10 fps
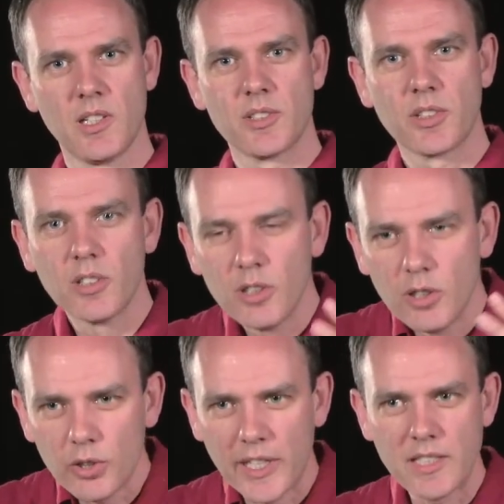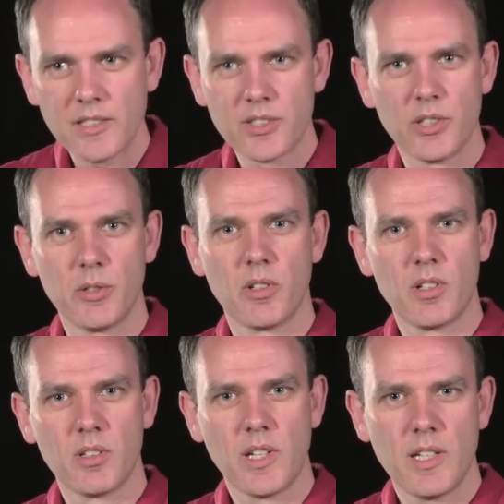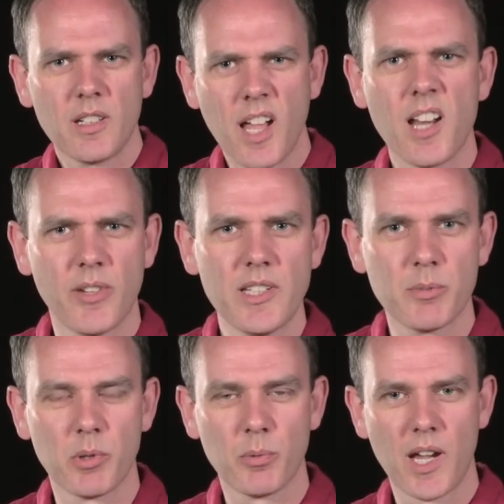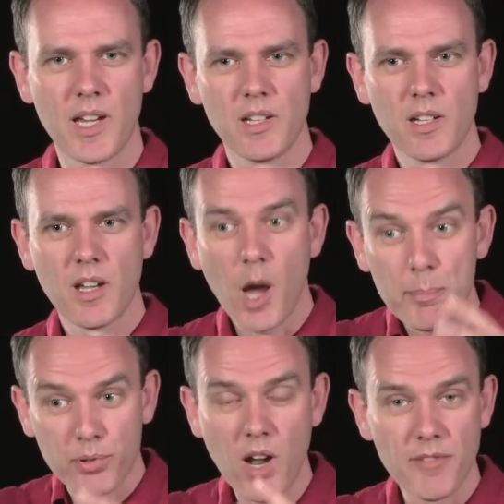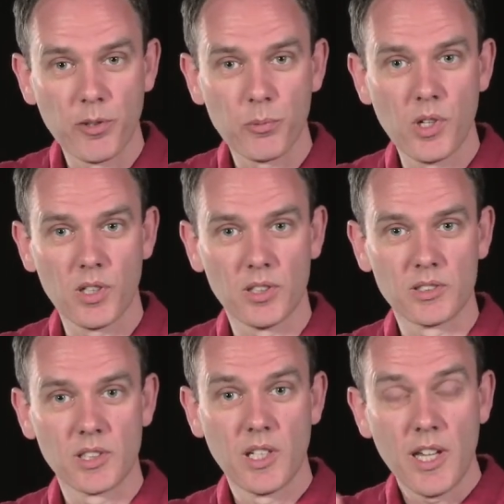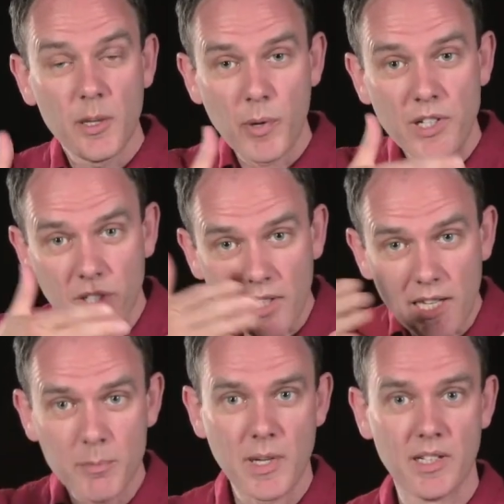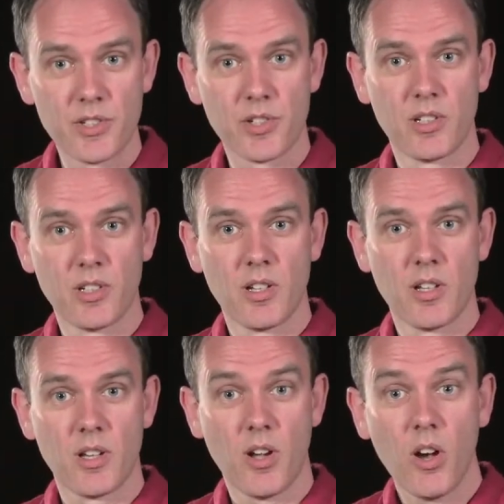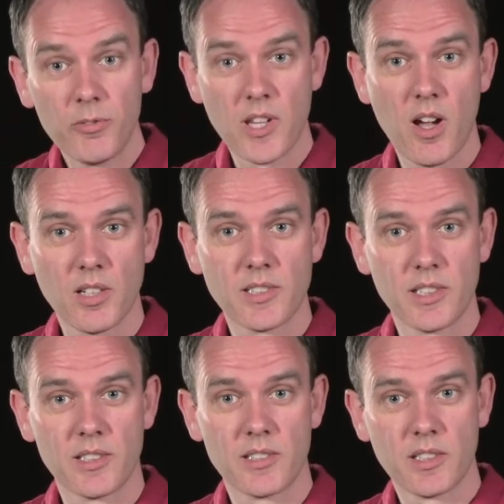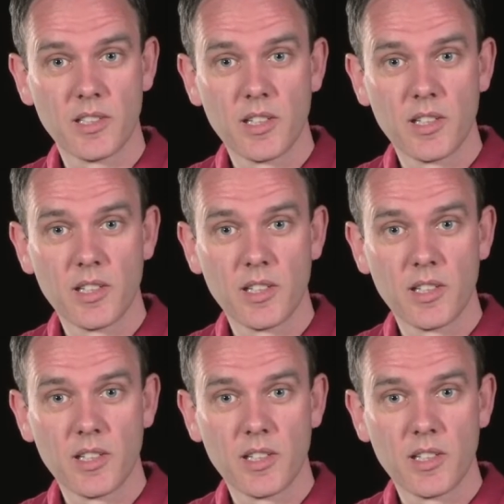to look into, in a kind of intimate way, a private world in which an image of the artist